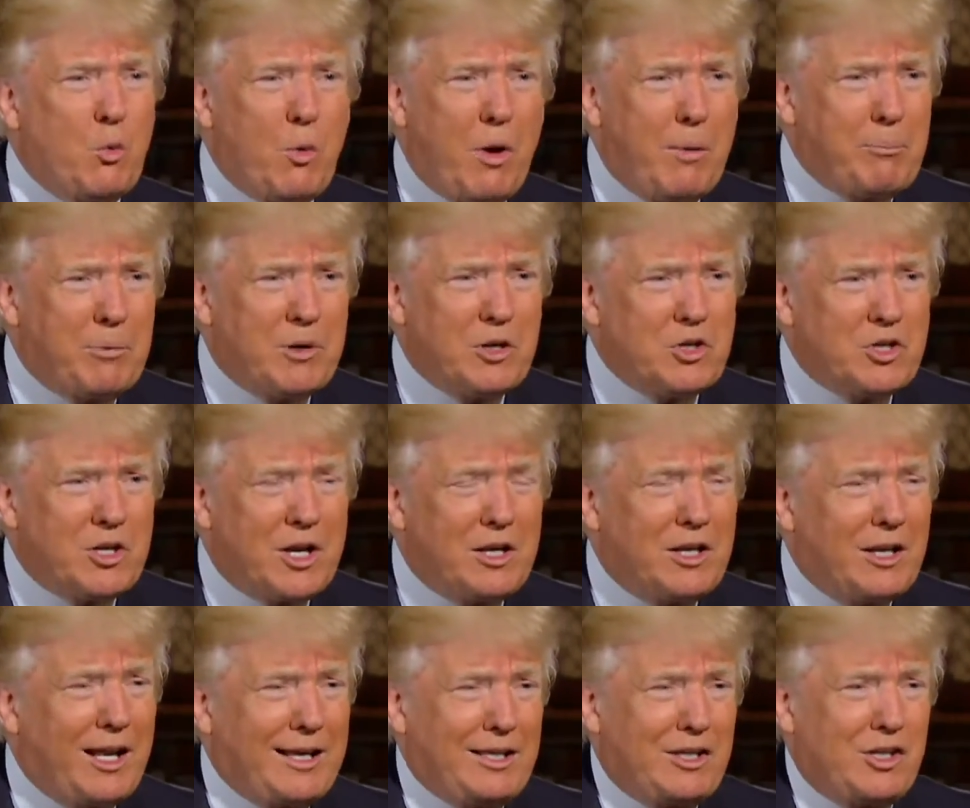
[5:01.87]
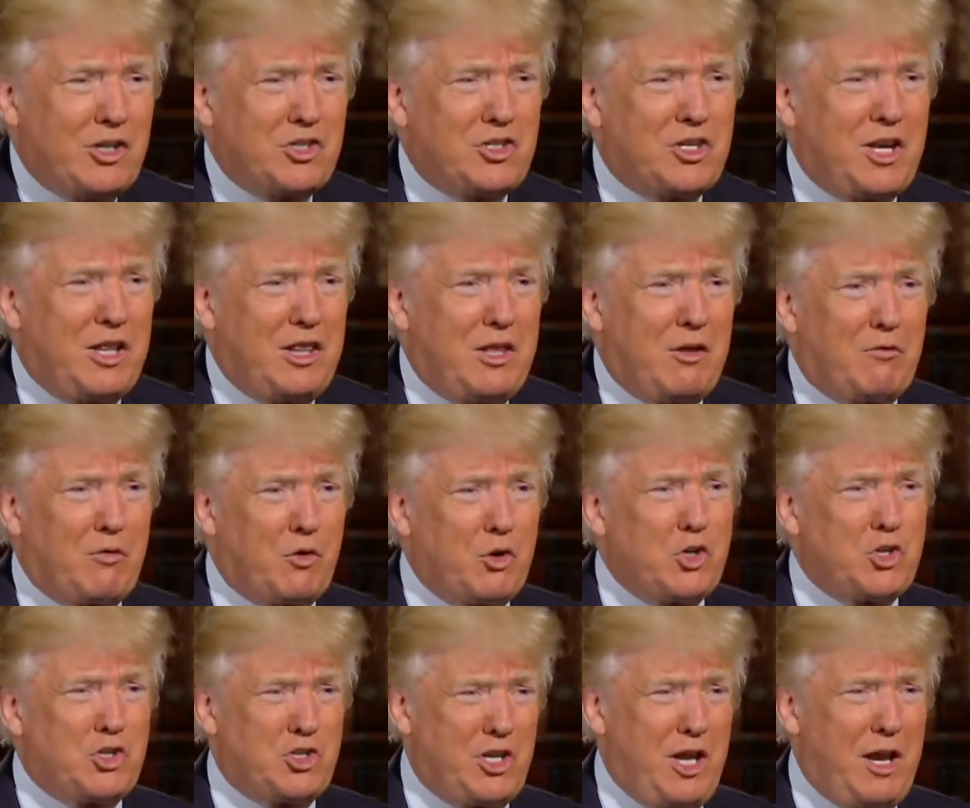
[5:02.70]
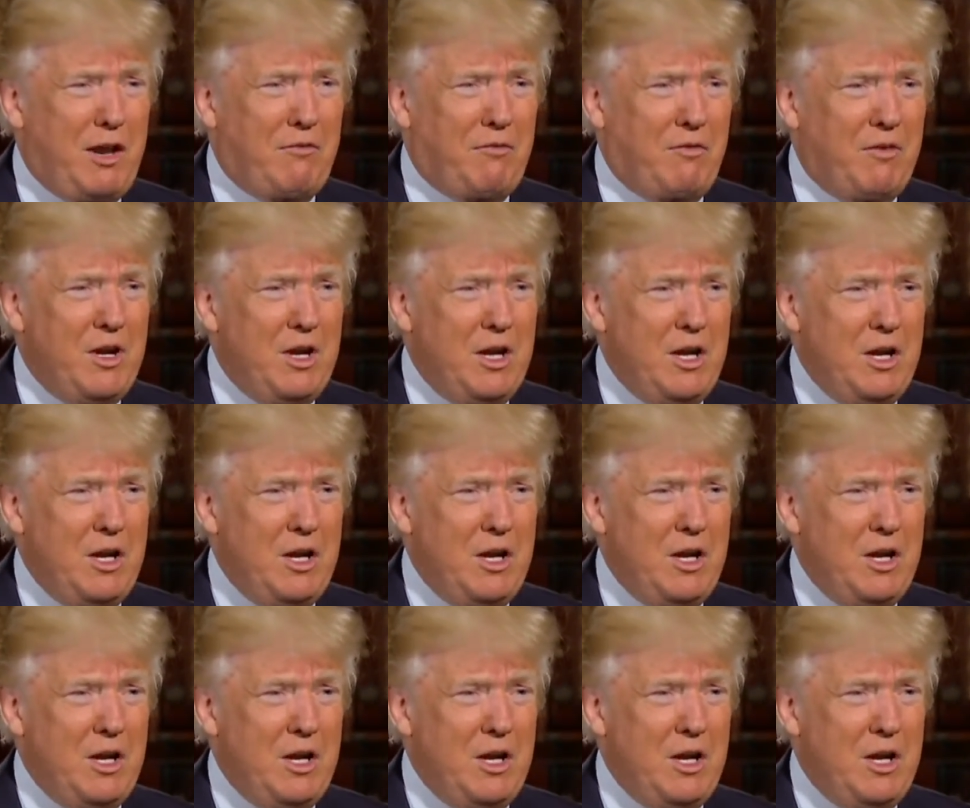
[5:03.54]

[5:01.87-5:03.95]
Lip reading: weapons. I'd like to say they're very safe.